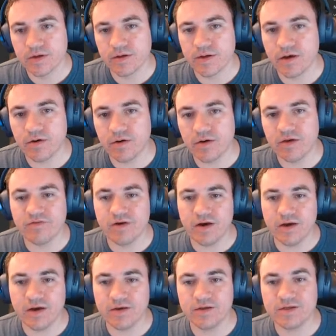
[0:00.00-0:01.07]
Now, if
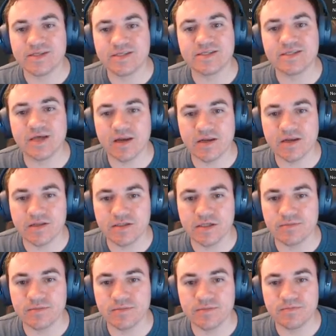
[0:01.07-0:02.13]
I decided
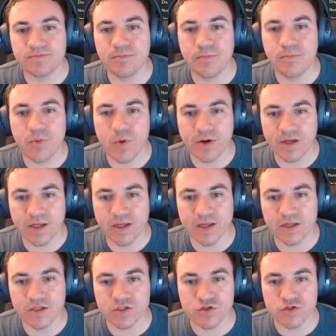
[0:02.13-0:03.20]
some point
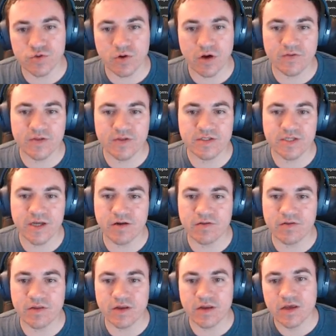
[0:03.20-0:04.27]
in drawing this hair
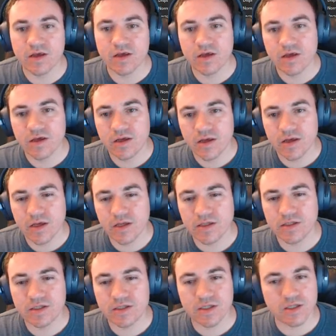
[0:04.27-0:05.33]
that it
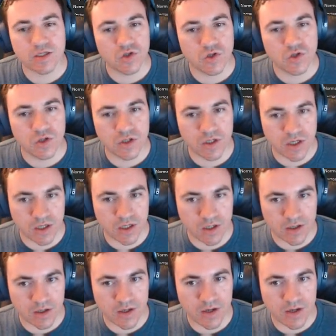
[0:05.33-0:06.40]
didn't look
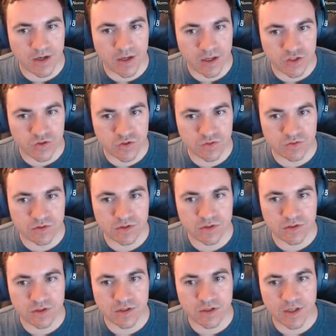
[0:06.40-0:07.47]
natural,
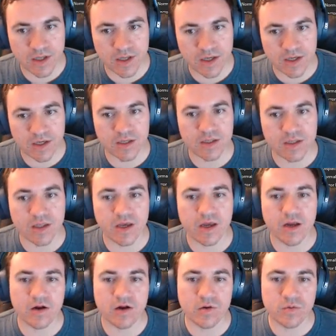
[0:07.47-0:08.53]
like the
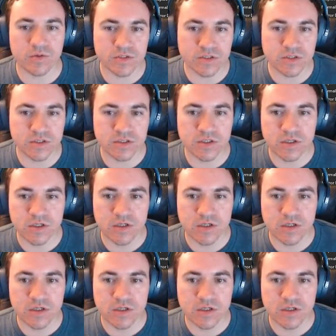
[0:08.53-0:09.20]
hair was